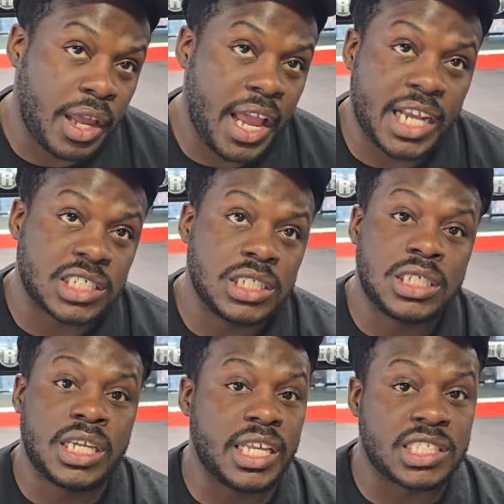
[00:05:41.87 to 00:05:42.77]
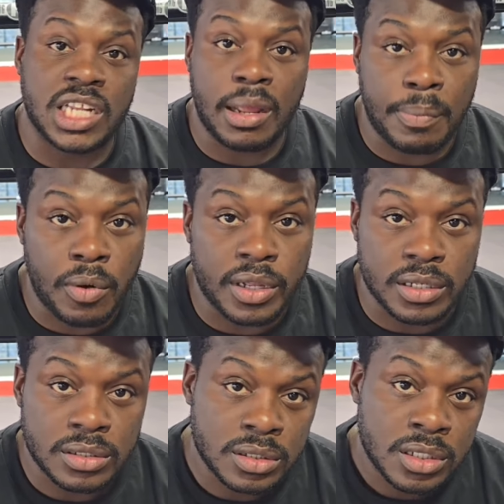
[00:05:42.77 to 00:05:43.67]
And actually getting to that point,
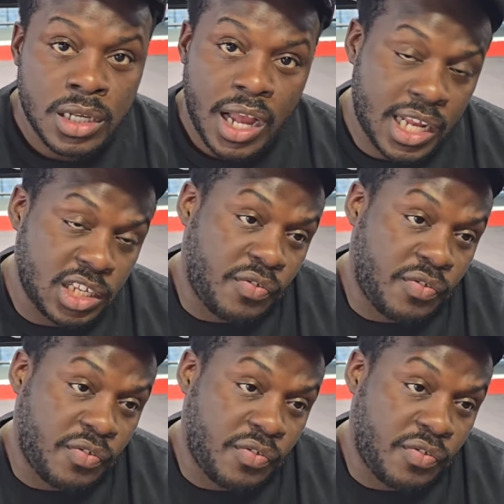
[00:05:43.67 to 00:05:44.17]
I